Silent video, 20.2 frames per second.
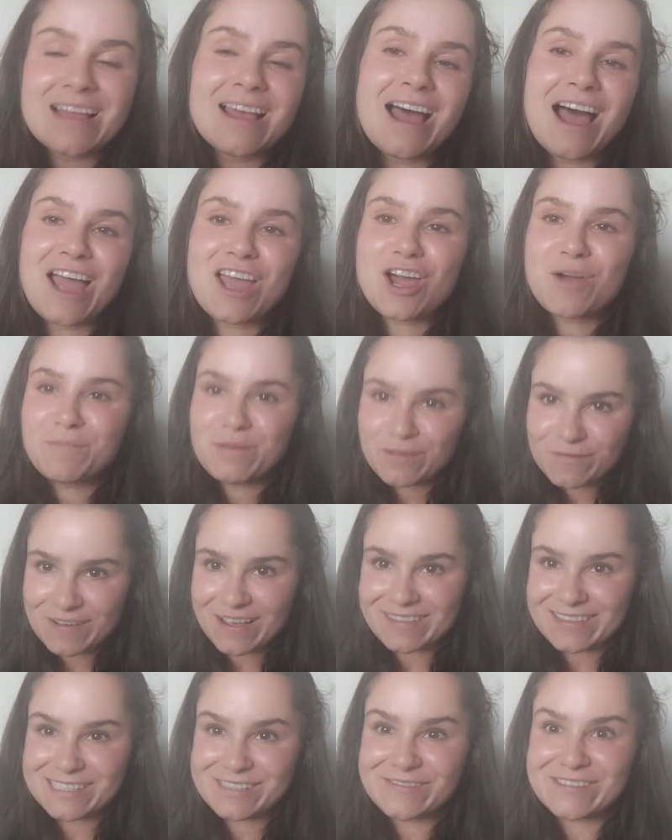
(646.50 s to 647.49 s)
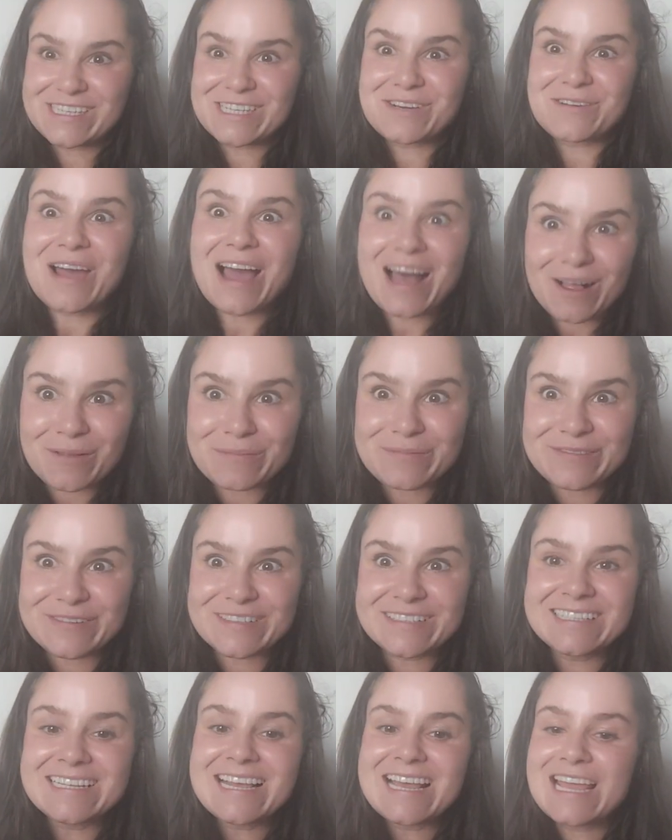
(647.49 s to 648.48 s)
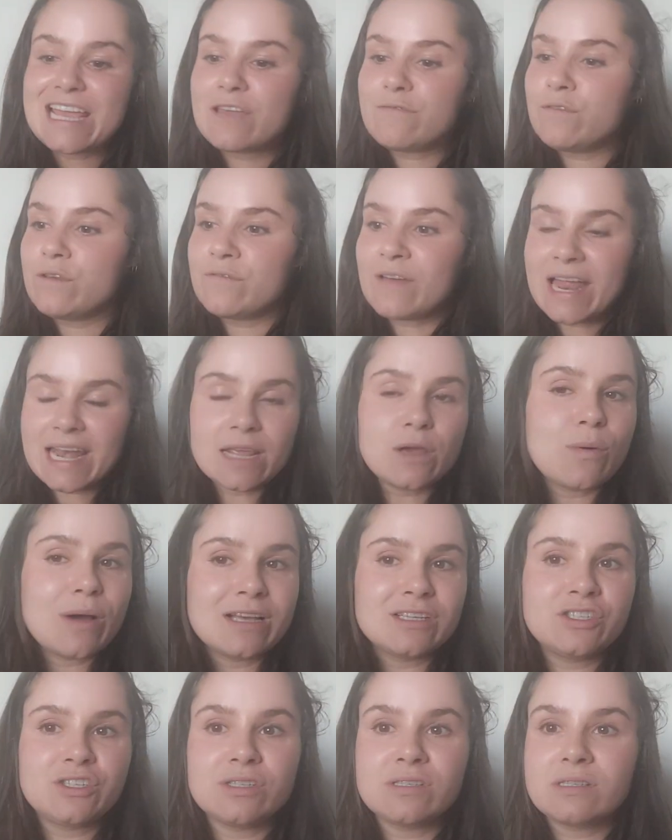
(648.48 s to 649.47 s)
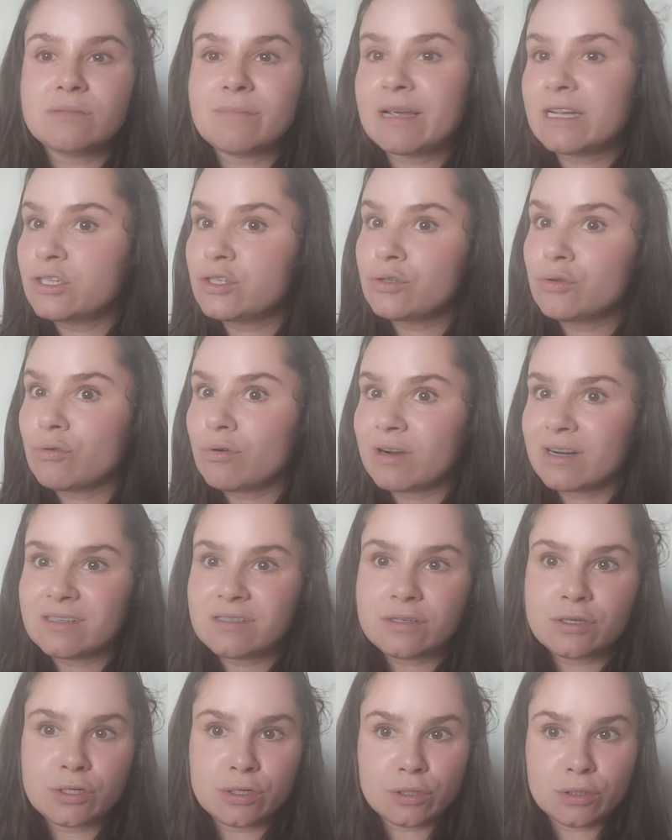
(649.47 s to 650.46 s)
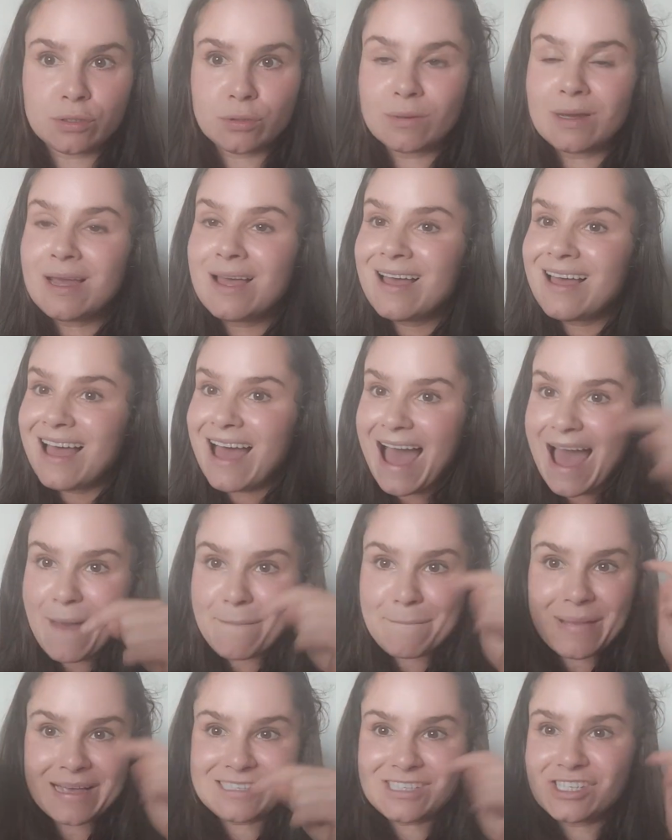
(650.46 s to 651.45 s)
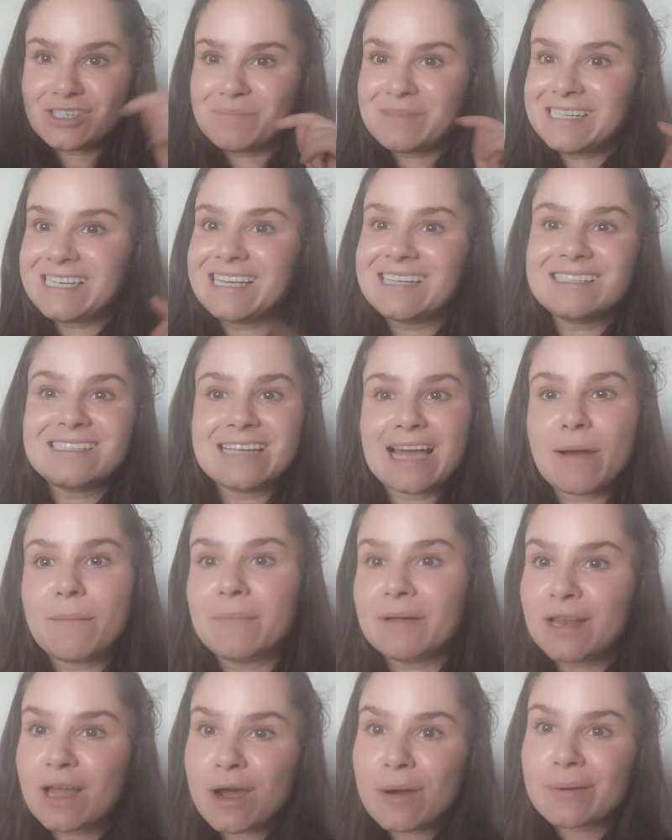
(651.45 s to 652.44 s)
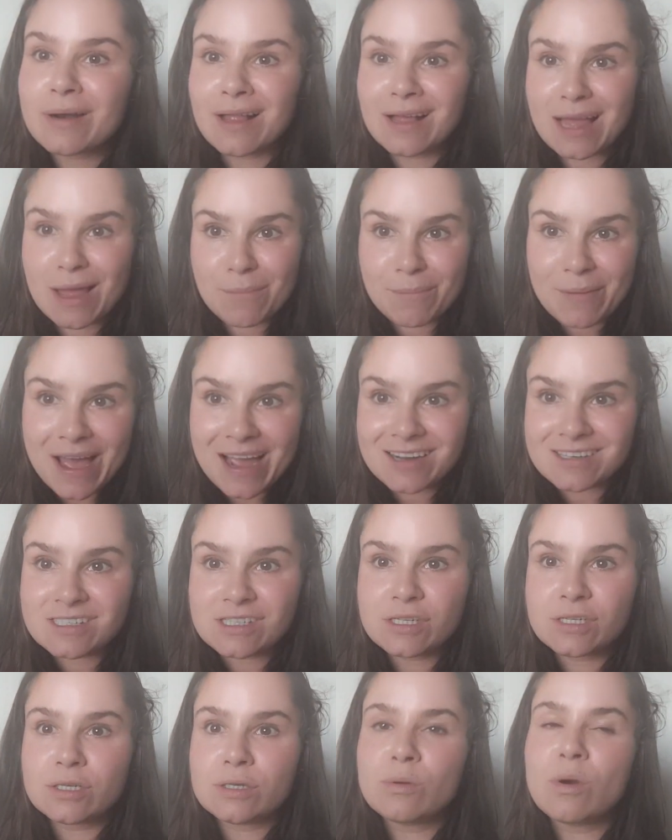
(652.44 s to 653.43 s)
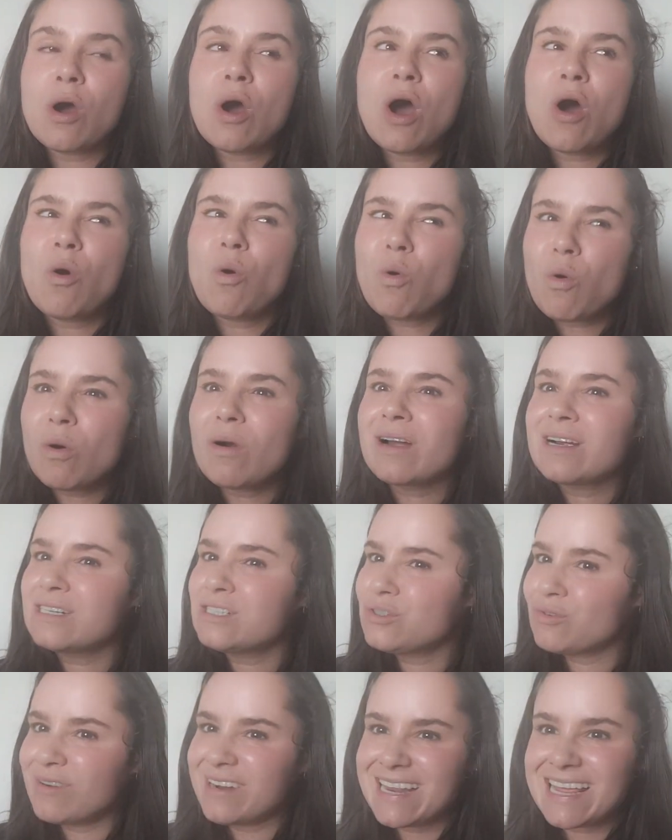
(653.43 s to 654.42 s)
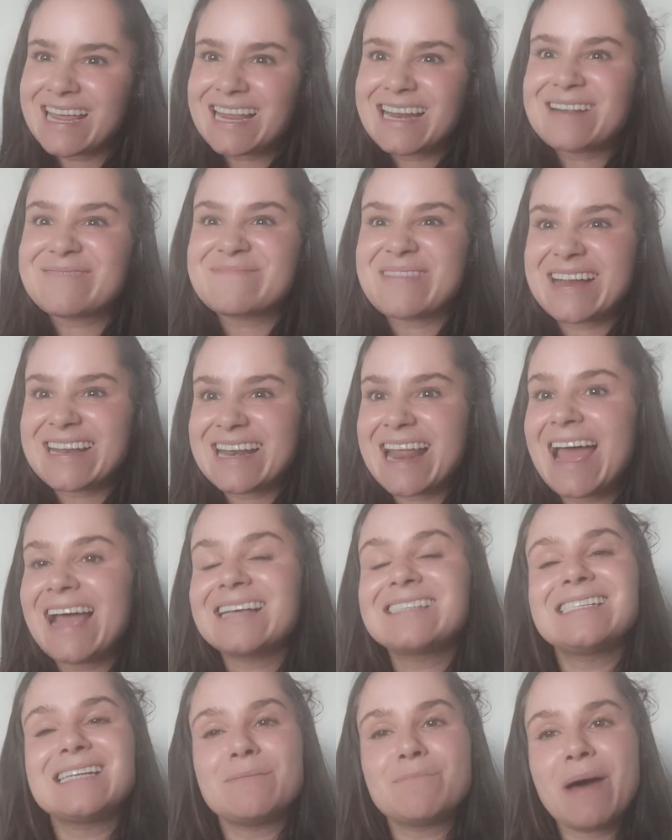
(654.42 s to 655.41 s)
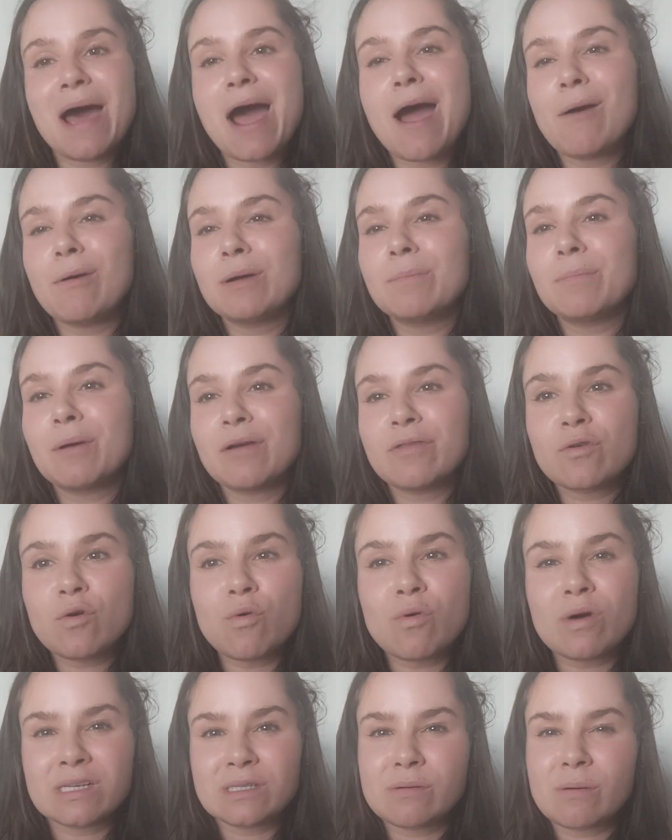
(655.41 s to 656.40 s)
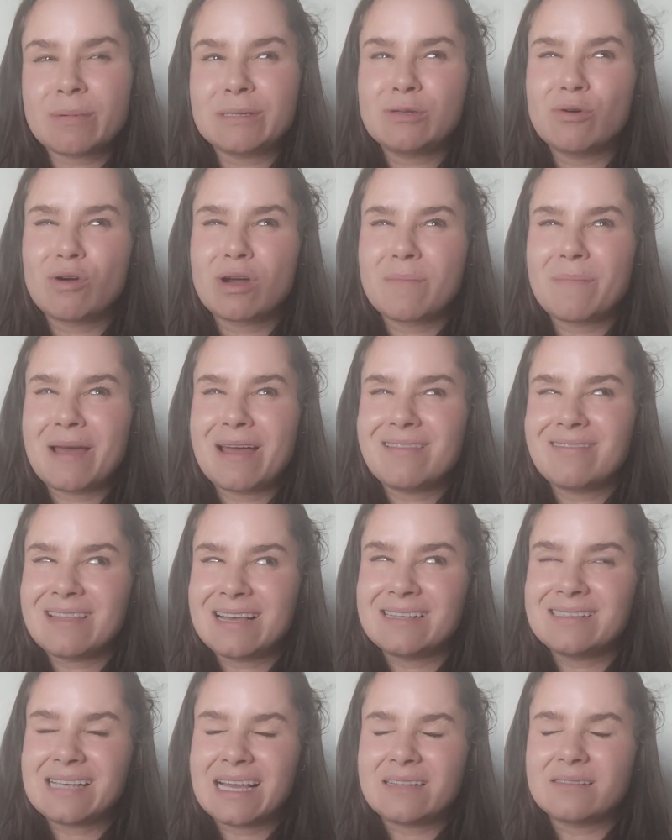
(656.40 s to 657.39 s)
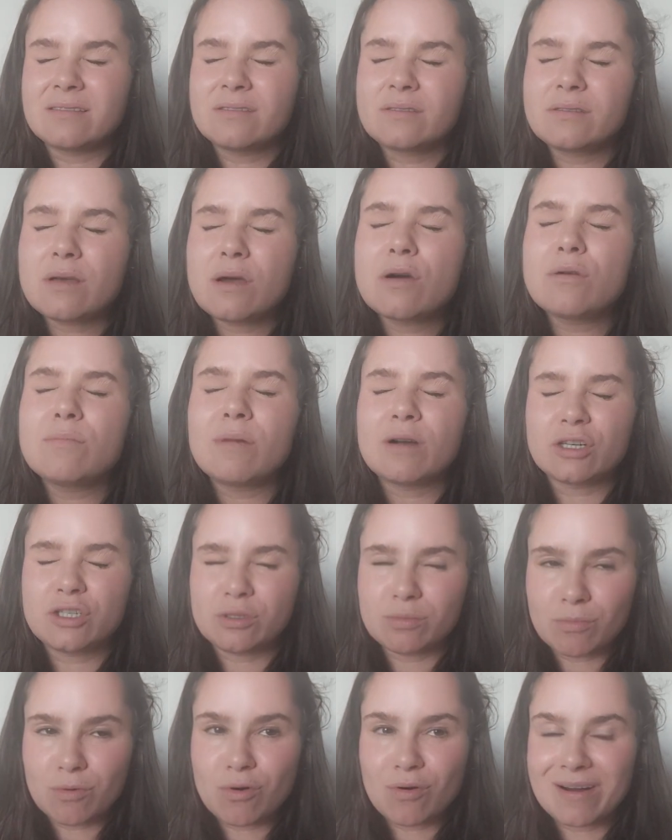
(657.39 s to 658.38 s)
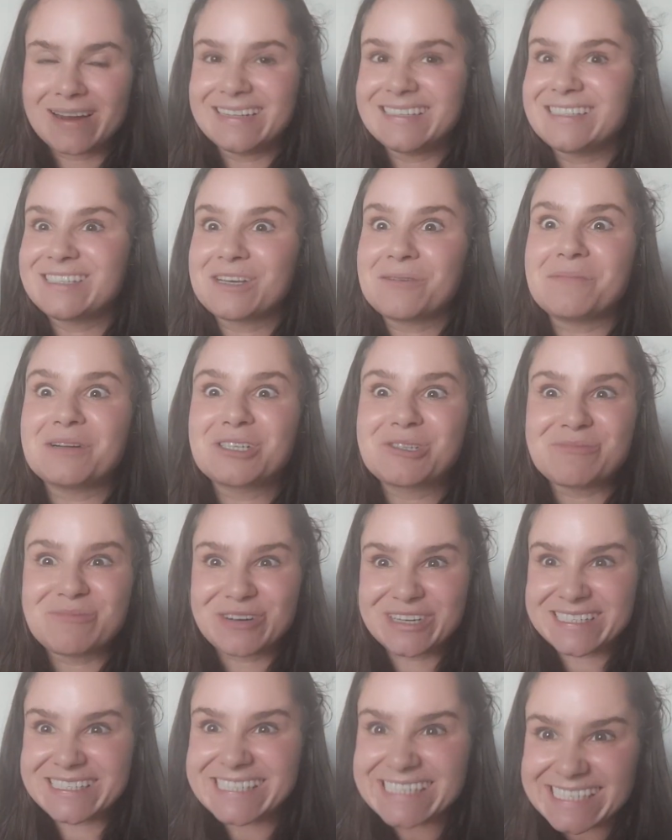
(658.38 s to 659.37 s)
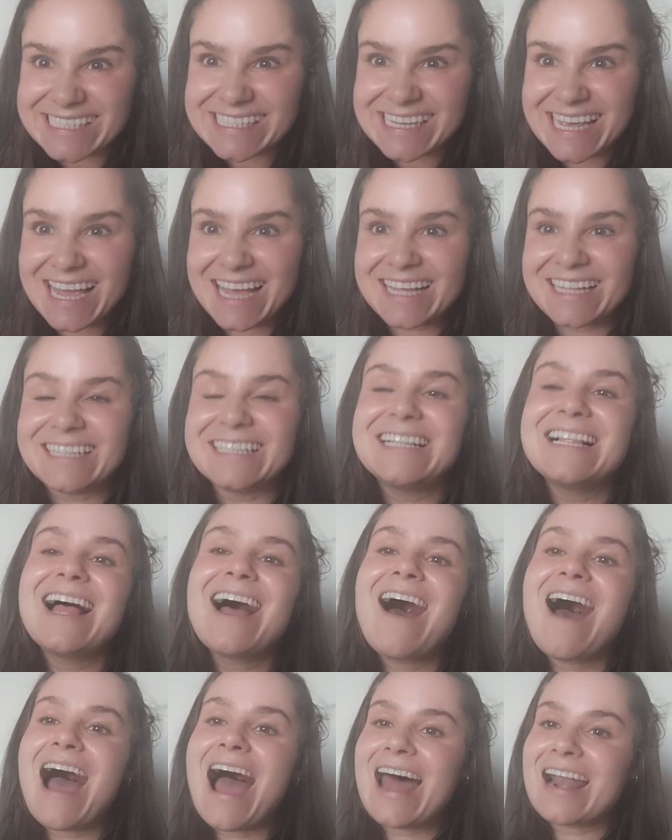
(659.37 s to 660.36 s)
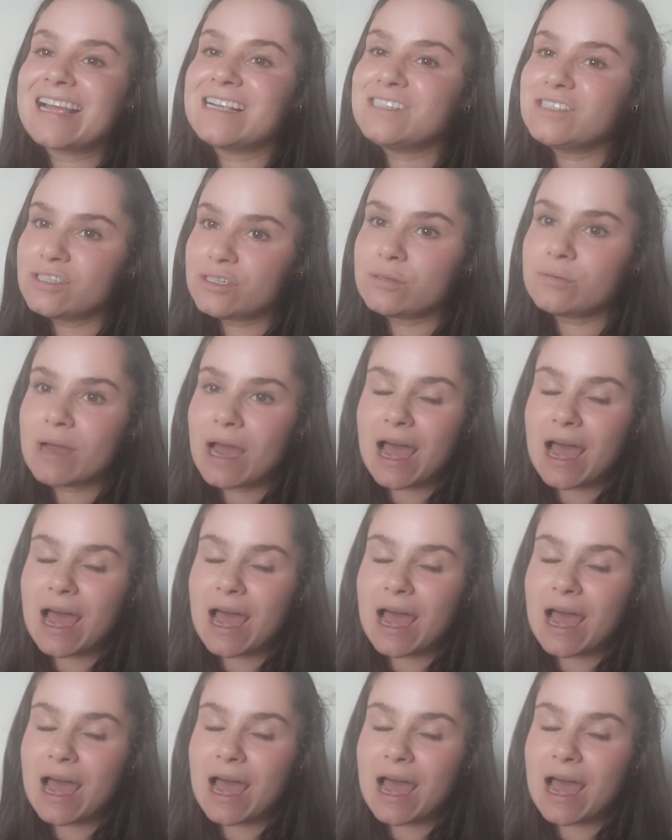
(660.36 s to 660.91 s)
I hope you found this video helpful. If you have any questions, make sure to message me down below and I'll get back to you, or join in on my next Empowered Birth course where we talk about this and so much more in so much more detail. And I do